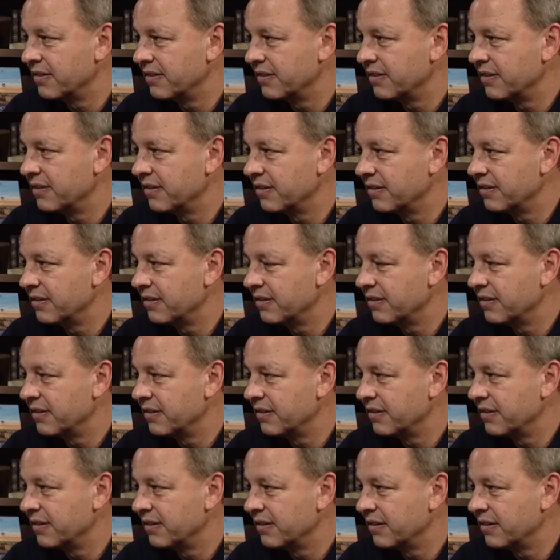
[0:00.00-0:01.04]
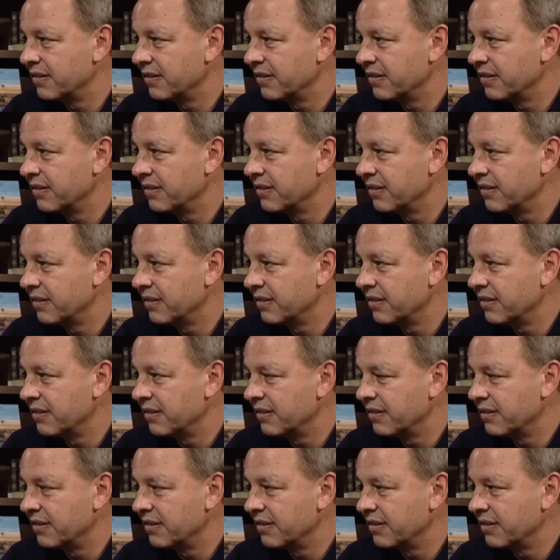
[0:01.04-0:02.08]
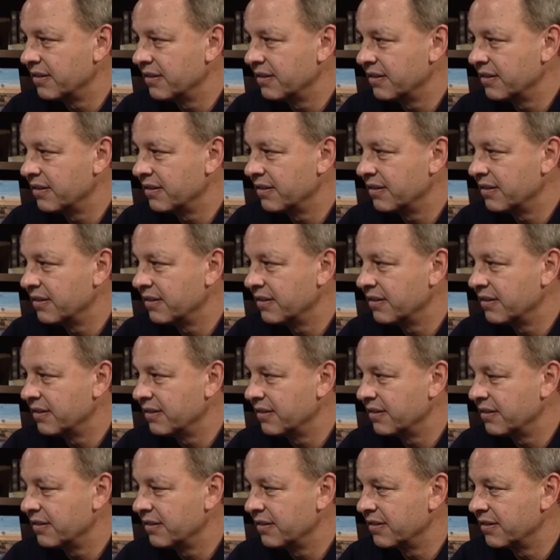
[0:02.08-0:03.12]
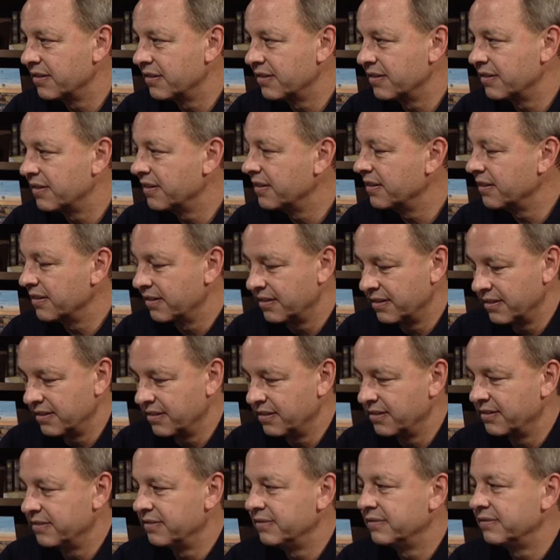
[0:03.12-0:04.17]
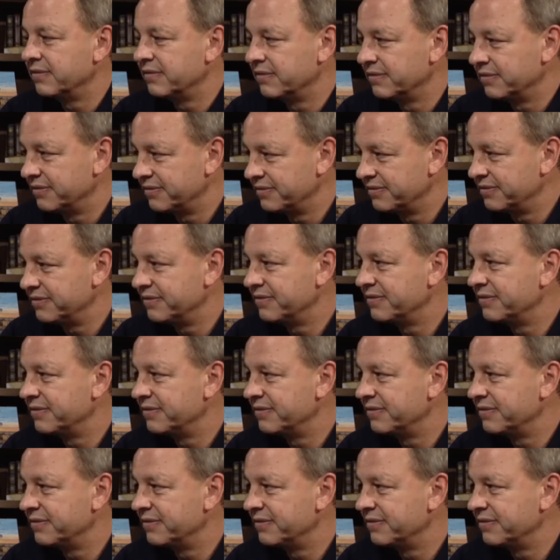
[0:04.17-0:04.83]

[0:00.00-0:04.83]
[no speech]